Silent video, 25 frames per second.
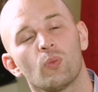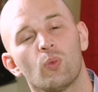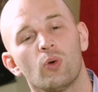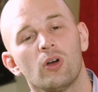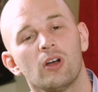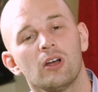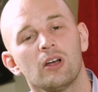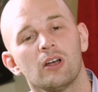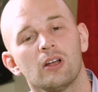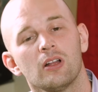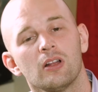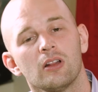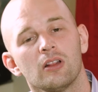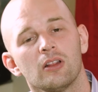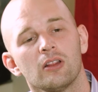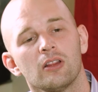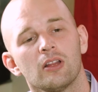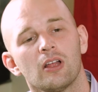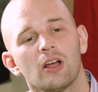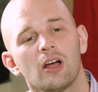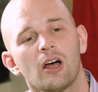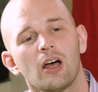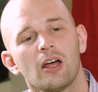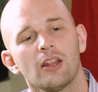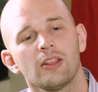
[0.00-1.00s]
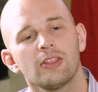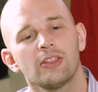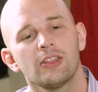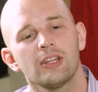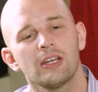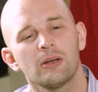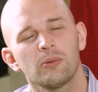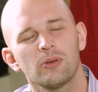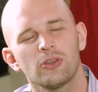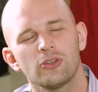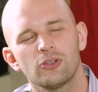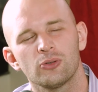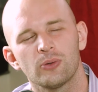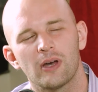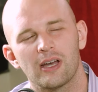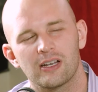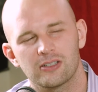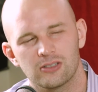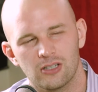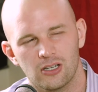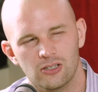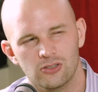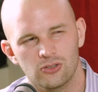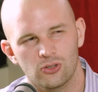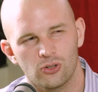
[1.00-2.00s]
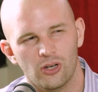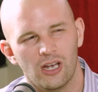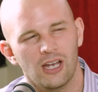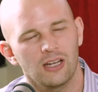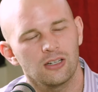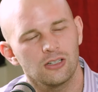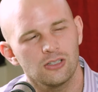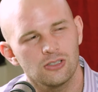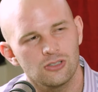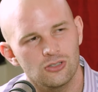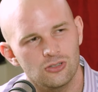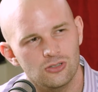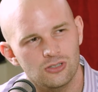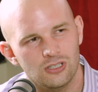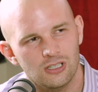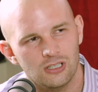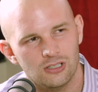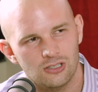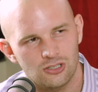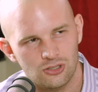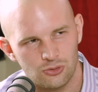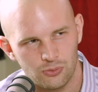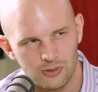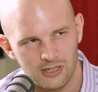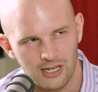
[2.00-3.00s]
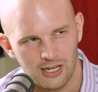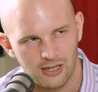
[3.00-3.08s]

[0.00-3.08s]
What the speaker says: Well, they were the two acts I saw. How did you see it as three